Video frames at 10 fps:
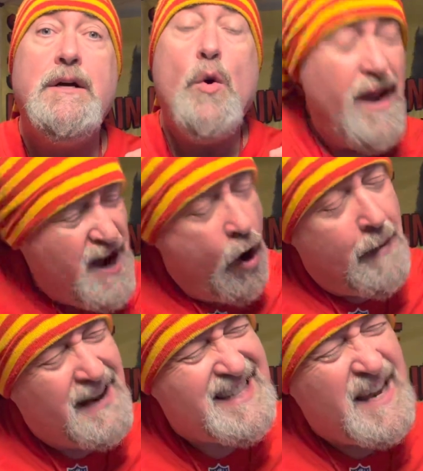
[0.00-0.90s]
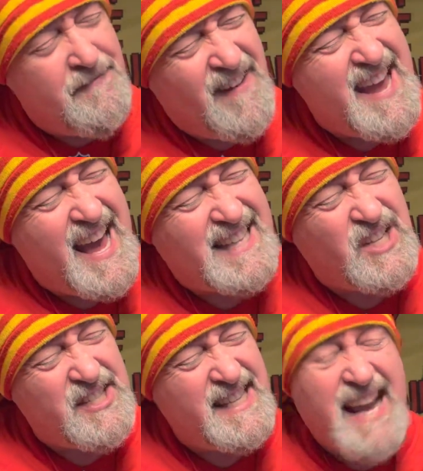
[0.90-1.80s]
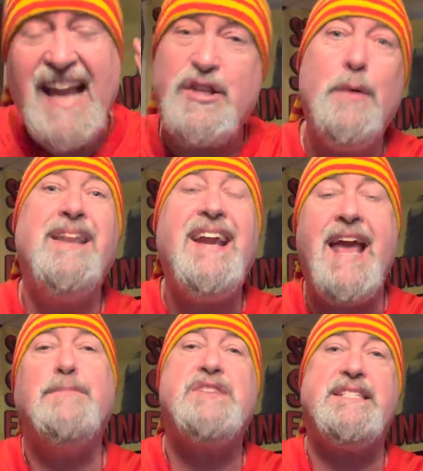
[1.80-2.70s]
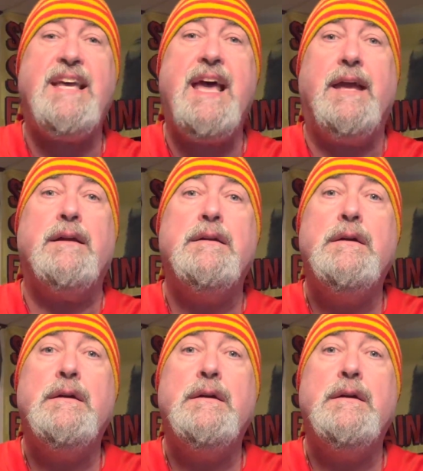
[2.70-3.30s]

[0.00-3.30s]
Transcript: We know him as MVS because he's got too many names to say.